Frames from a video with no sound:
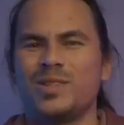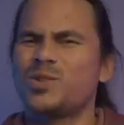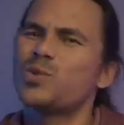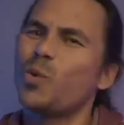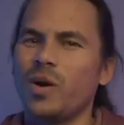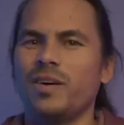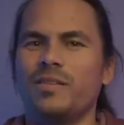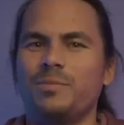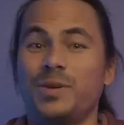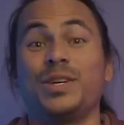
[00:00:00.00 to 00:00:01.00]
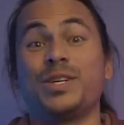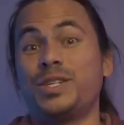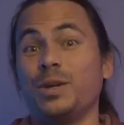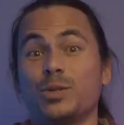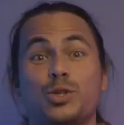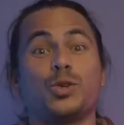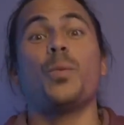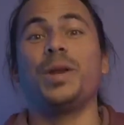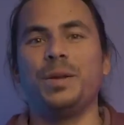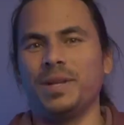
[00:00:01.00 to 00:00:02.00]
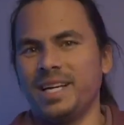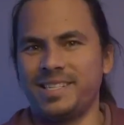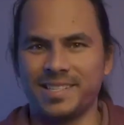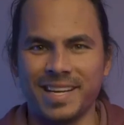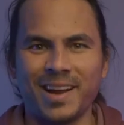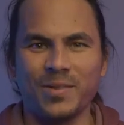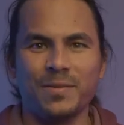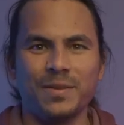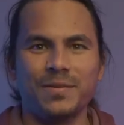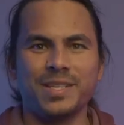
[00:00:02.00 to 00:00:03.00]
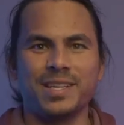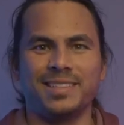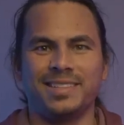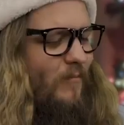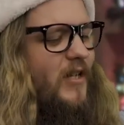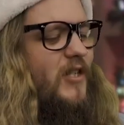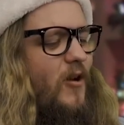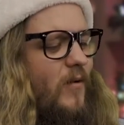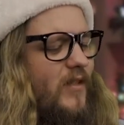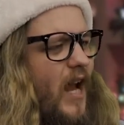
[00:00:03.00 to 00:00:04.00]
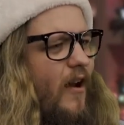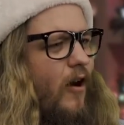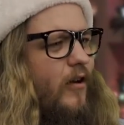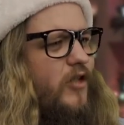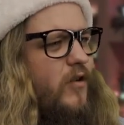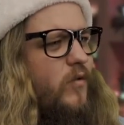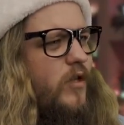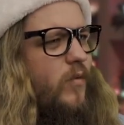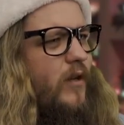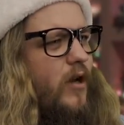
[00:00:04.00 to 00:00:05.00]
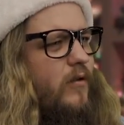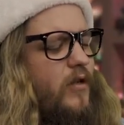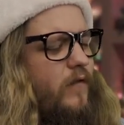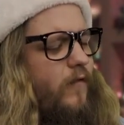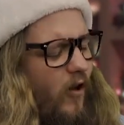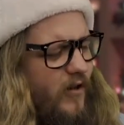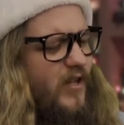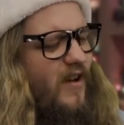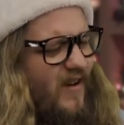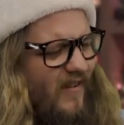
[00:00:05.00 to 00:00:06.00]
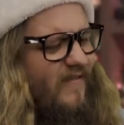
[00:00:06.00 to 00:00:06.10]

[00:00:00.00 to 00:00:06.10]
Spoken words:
Sort of, but there's still so many places that I'd love to visit. Me too. It's kind of hard to choose which one to go to first, huh?